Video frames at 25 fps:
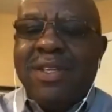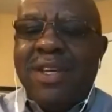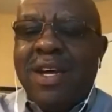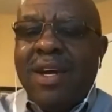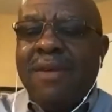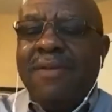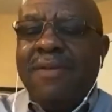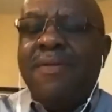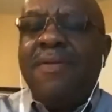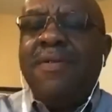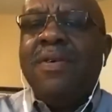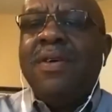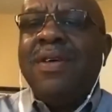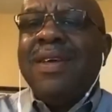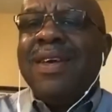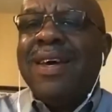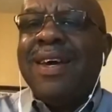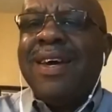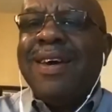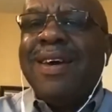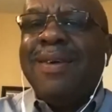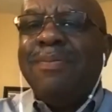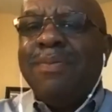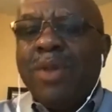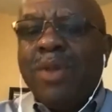Jeff.
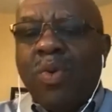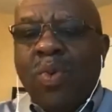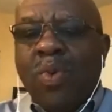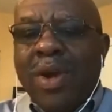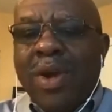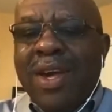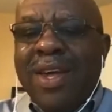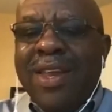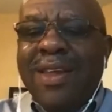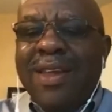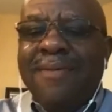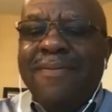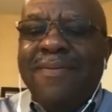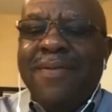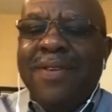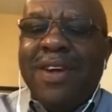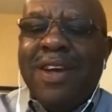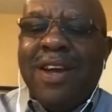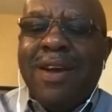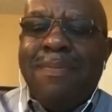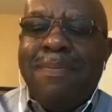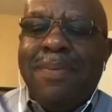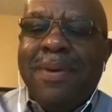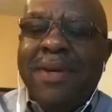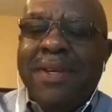We at
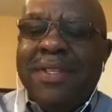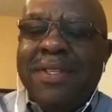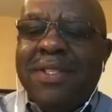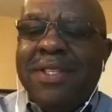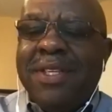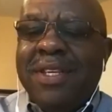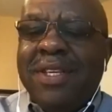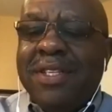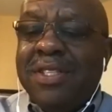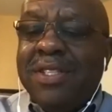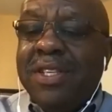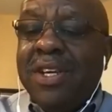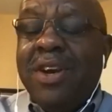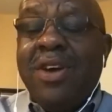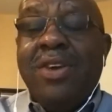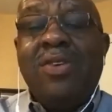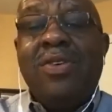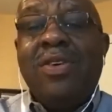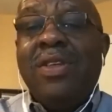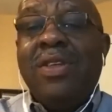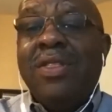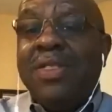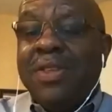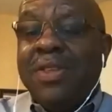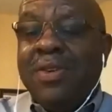MVRPC share
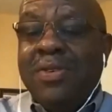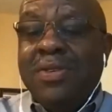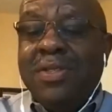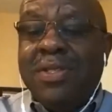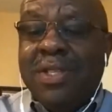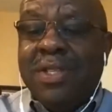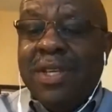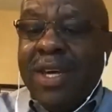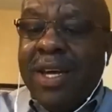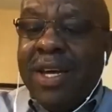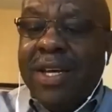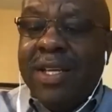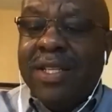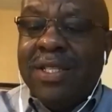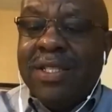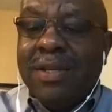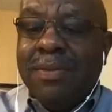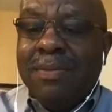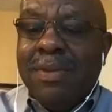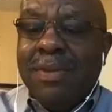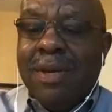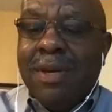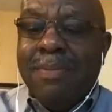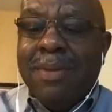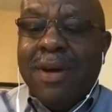your
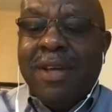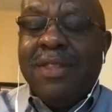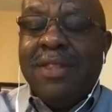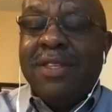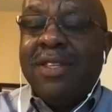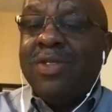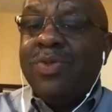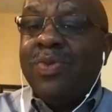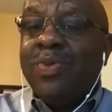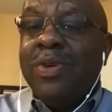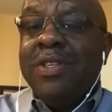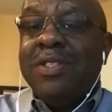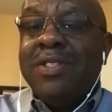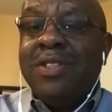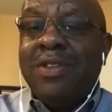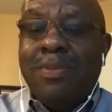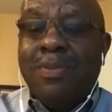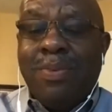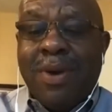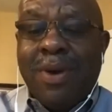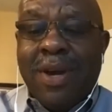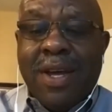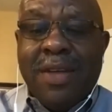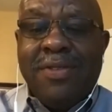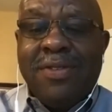enthusiasm about this regional
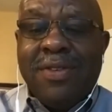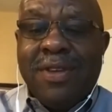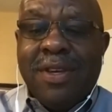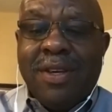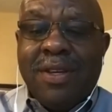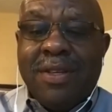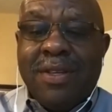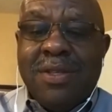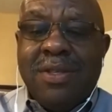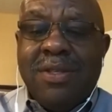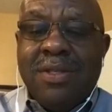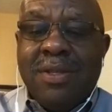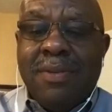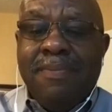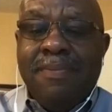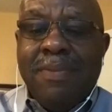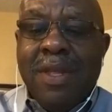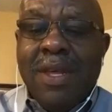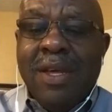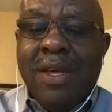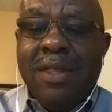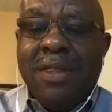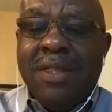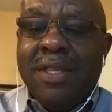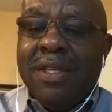process.
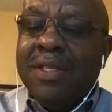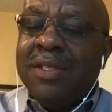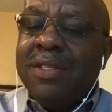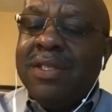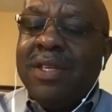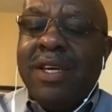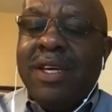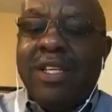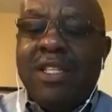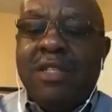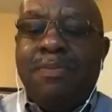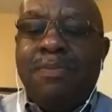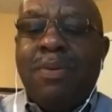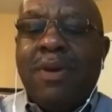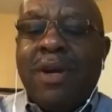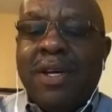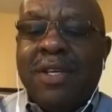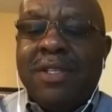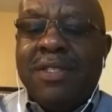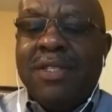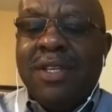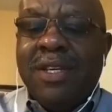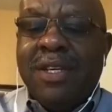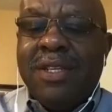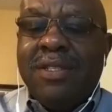This CEDS
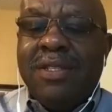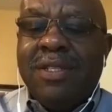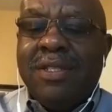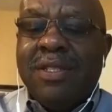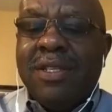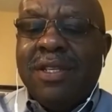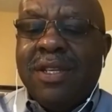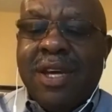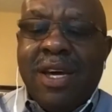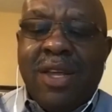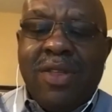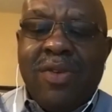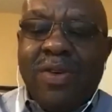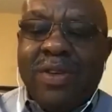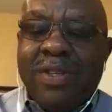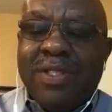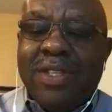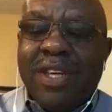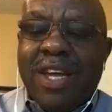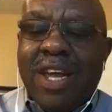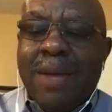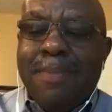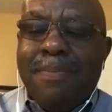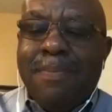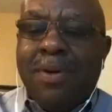process is another
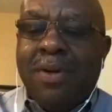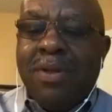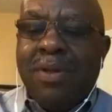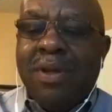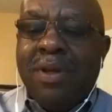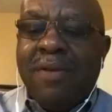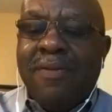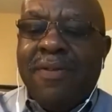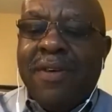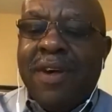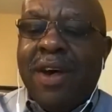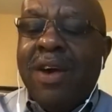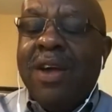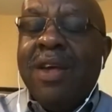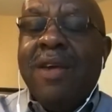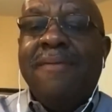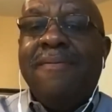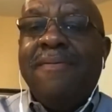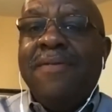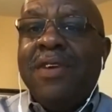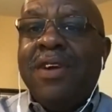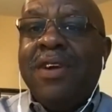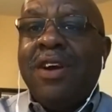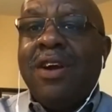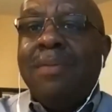example of how
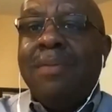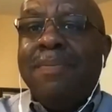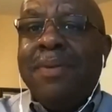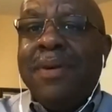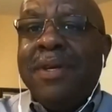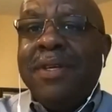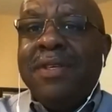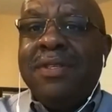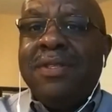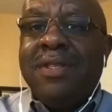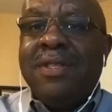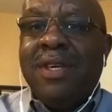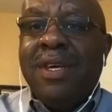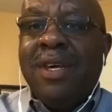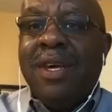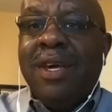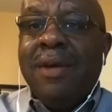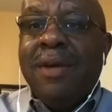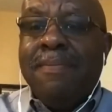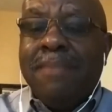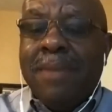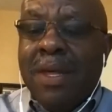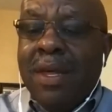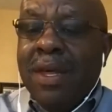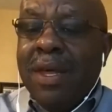
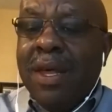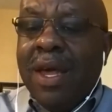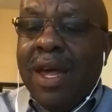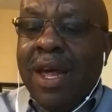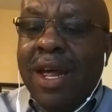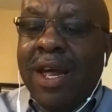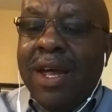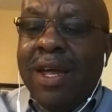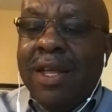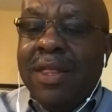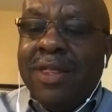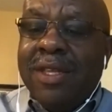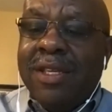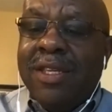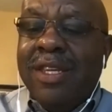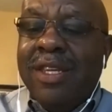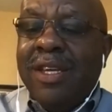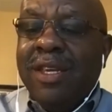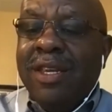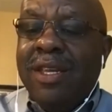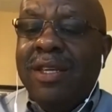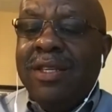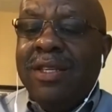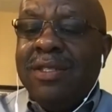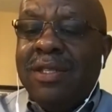MVRPC and the
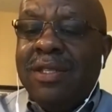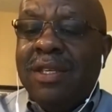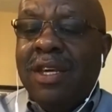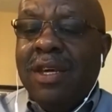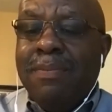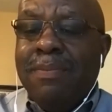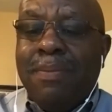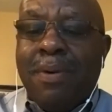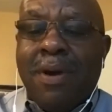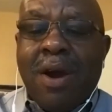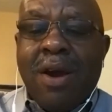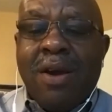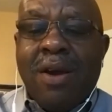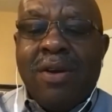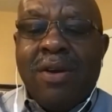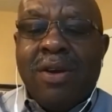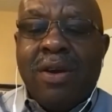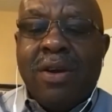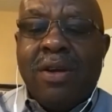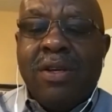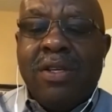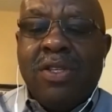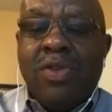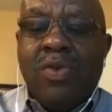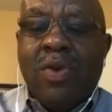DDC
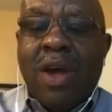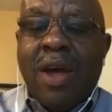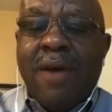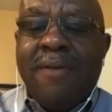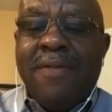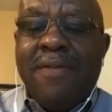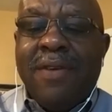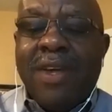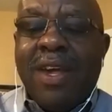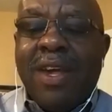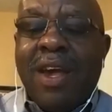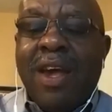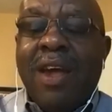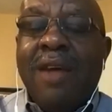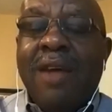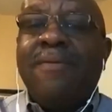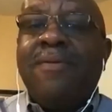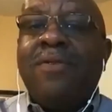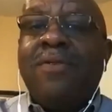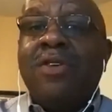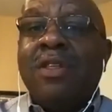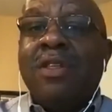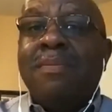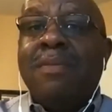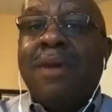partner to advocate
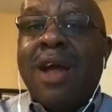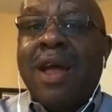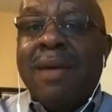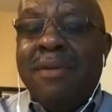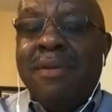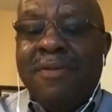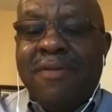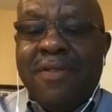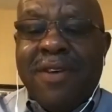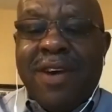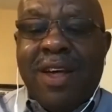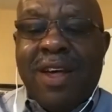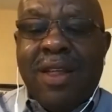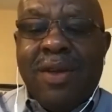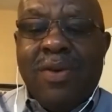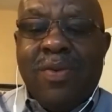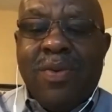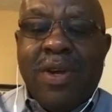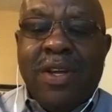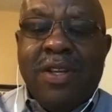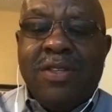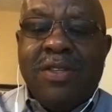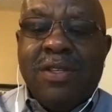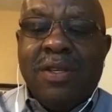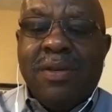for the Miami Valley
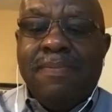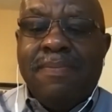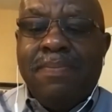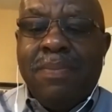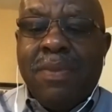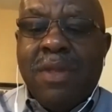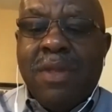region.